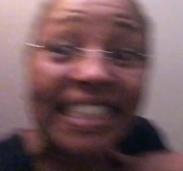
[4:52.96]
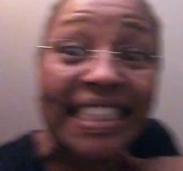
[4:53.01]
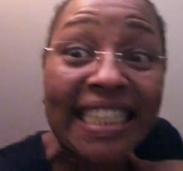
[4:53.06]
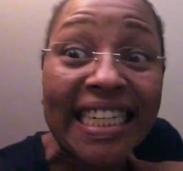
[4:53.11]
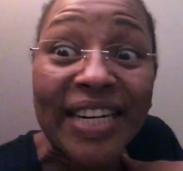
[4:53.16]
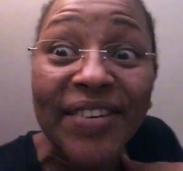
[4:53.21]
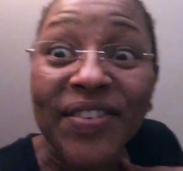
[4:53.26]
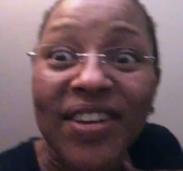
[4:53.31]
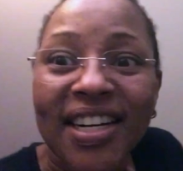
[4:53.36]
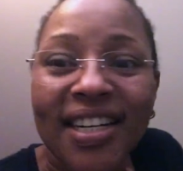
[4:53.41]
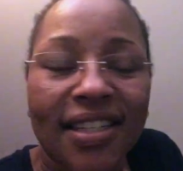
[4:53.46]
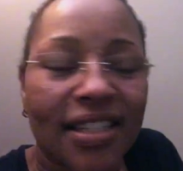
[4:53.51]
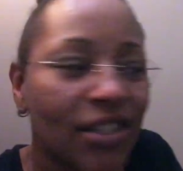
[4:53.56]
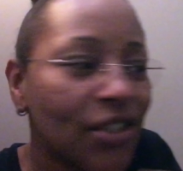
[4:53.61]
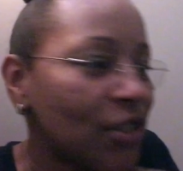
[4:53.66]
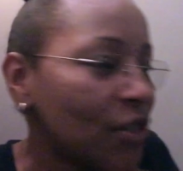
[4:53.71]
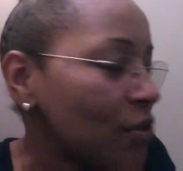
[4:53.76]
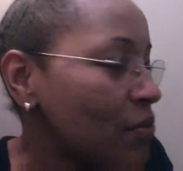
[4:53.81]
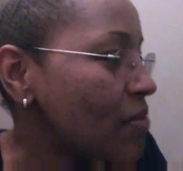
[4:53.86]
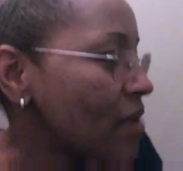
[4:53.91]
getting ready to
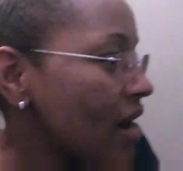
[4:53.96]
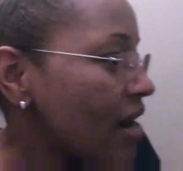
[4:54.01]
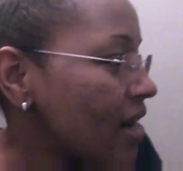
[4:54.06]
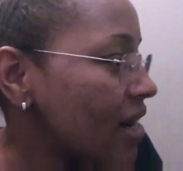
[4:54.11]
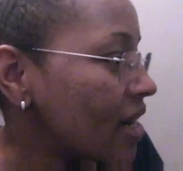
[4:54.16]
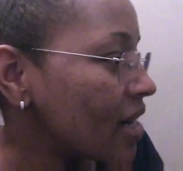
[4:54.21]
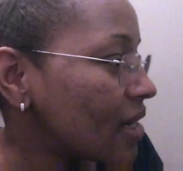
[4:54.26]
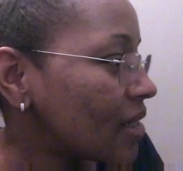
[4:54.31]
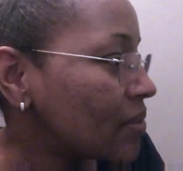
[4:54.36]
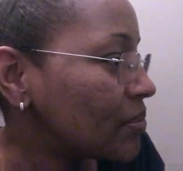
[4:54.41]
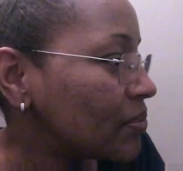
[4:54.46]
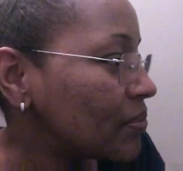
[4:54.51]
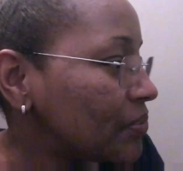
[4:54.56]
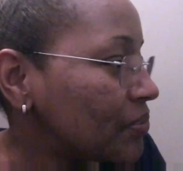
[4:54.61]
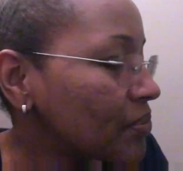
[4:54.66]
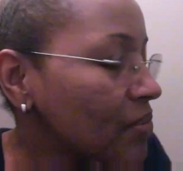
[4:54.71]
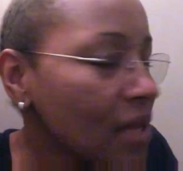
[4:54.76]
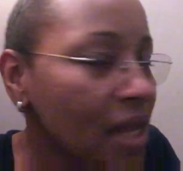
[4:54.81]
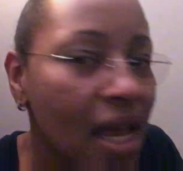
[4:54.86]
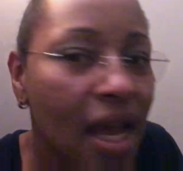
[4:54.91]
do my
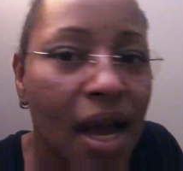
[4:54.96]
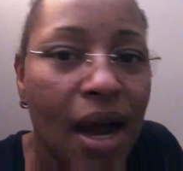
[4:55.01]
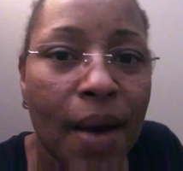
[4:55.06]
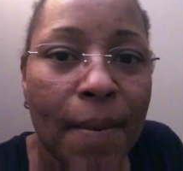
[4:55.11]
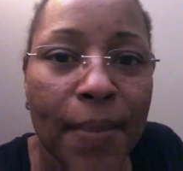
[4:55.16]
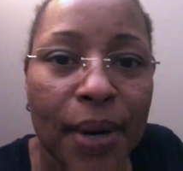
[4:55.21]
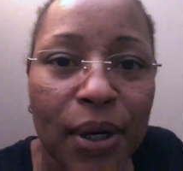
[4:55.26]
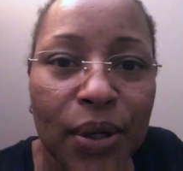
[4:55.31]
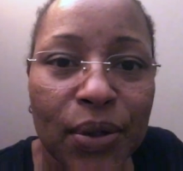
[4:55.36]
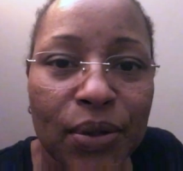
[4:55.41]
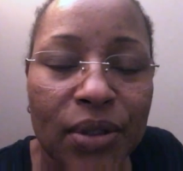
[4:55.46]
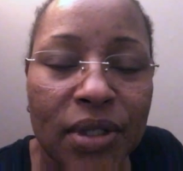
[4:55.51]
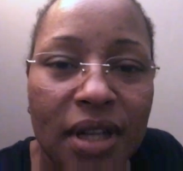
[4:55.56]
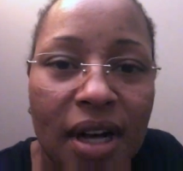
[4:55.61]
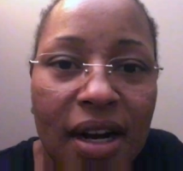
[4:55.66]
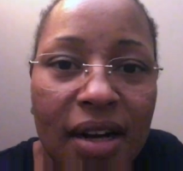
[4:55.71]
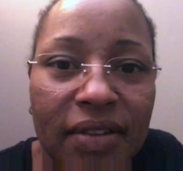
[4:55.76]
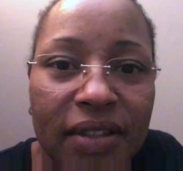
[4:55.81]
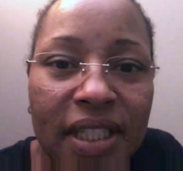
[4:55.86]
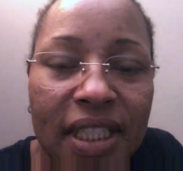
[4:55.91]

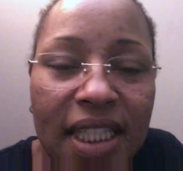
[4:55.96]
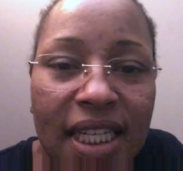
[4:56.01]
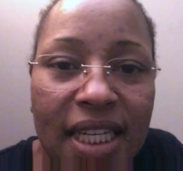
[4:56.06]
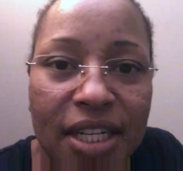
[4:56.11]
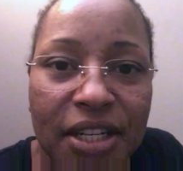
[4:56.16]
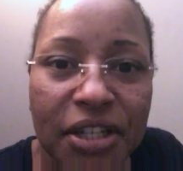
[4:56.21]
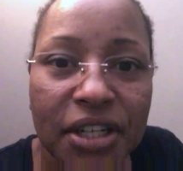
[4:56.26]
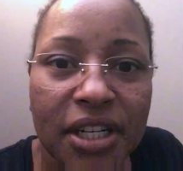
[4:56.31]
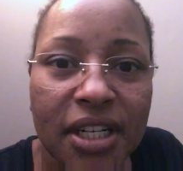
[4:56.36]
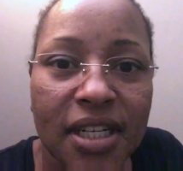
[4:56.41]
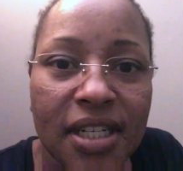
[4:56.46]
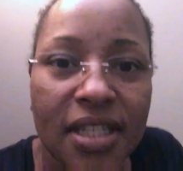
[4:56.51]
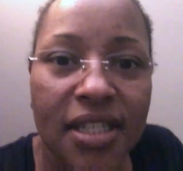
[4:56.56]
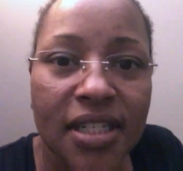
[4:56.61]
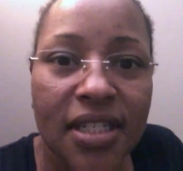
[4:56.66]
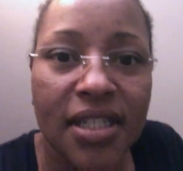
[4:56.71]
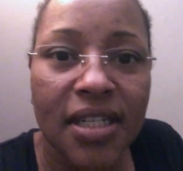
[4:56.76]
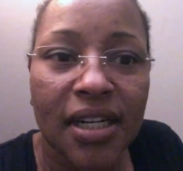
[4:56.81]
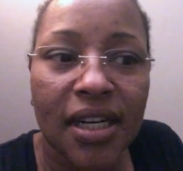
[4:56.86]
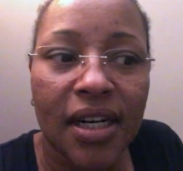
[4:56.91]

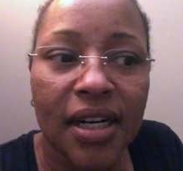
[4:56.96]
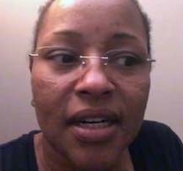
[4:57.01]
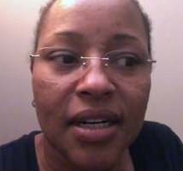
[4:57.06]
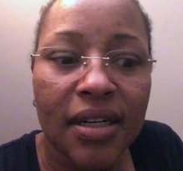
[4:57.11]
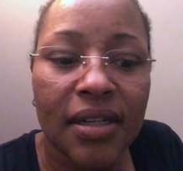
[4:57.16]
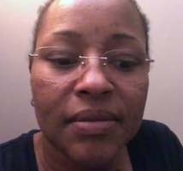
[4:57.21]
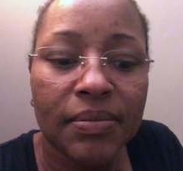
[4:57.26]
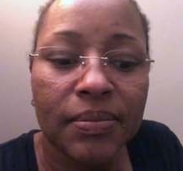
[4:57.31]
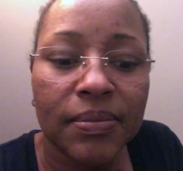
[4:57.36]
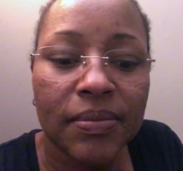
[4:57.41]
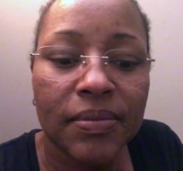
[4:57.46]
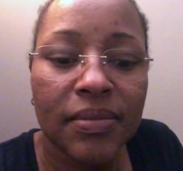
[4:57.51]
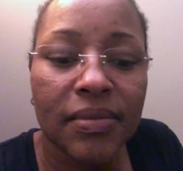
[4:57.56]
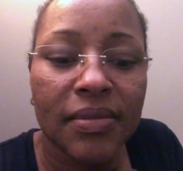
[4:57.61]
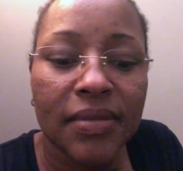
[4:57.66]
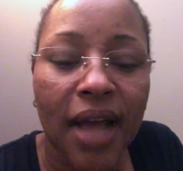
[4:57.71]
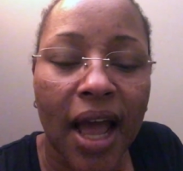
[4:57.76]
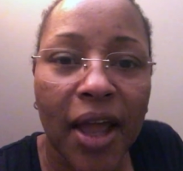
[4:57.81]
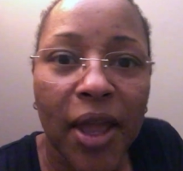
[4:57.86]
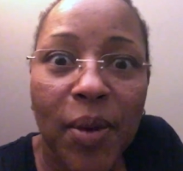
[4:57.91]
post-ovulation
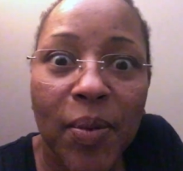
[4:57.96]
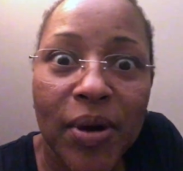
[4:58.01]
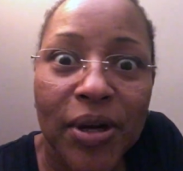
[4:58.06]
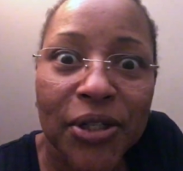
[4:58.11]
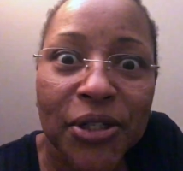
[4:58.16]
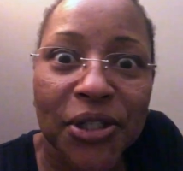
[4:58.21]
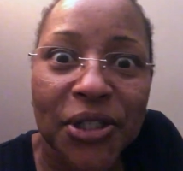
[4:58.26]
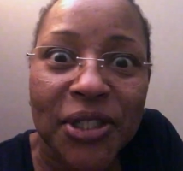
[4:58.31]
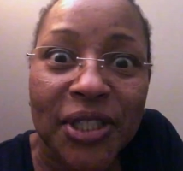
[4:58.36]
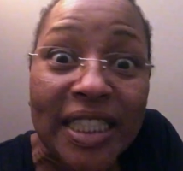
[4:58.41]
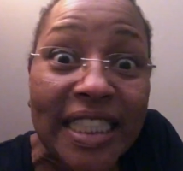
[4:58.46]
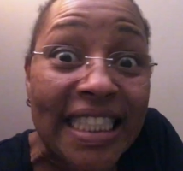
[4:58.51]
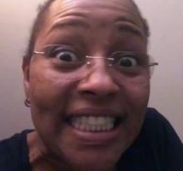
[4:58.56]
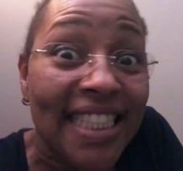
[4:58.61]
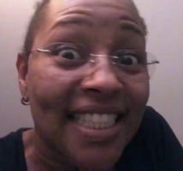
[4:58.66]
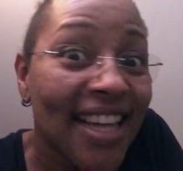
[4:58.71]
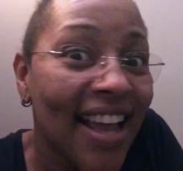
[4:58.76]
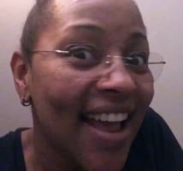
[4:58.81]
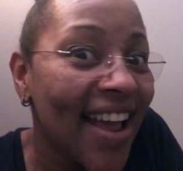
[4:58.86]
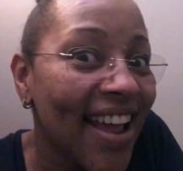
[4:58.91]
acupuncture.
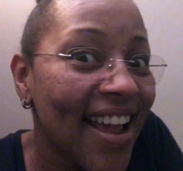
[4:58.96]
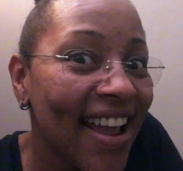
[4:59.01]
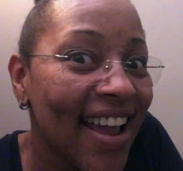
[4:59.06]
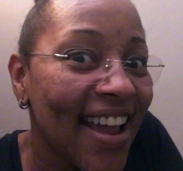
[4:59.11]
Yeah.